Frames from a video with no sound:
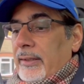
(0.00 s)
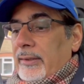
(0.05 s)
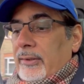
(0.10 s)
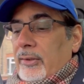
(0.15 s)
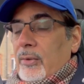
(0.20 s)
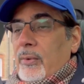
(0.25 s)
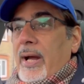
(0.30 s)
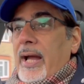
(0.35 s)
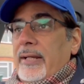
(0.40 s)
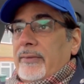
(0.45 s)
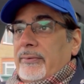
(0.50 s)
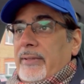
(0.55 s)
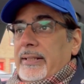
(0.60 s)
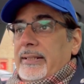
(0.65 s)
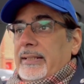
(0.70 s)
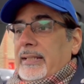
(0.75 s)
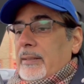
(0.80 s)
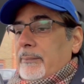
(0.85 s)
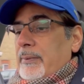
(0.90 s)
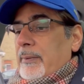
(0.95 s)
So I try
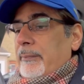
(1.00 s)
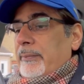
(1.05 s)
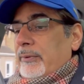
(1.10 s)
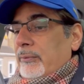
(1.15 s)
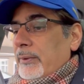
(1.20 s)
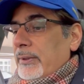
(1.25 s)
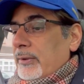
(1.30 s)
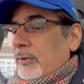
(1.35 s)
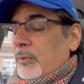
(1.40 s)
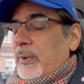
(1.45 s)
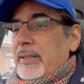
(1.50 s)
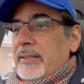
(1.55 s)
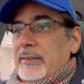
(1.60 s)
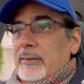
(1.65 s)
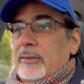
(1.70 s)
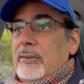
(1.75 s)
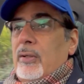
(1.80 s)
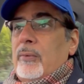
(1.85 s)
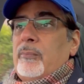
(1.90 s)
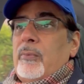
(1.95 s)
to keep it between 20,
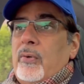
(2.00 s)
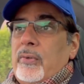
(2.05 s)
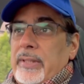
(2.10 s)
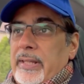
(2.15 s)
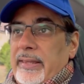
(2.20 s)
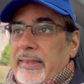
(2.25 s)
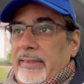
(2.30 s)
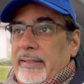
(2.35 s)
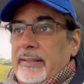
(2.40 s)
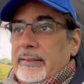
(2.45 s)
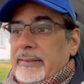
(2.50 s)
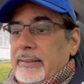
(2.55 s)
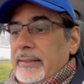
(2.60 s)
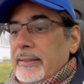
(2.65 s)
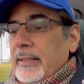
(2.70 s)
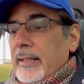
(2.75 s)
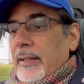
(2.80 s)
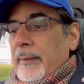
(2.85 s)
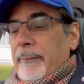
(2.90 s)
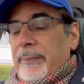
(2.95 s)
not more than
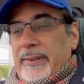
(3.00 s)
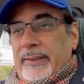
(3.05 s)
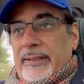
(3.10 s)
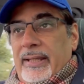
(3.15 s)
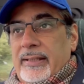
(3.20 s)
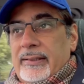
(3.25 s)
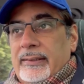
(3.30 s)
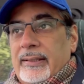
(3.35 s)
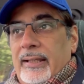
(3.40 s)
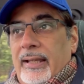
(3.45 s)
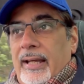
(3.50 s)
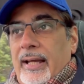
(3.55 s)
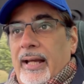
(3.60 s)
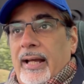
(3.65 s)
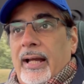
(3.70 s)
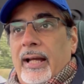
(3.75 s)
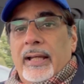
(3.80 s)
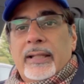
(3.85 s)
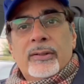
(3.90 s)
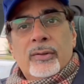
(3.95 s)

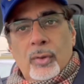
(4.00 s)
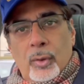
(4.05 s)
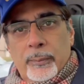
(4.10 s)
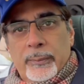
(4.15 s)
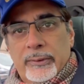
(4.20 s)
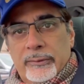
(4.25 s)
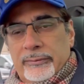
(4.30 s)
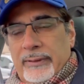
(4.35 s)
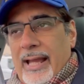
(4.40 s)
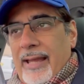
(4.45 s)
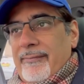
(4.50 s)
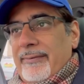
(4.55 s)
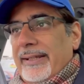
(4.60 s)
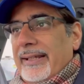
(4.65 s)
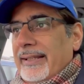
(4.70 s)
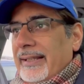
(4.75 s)
30% in normal driving,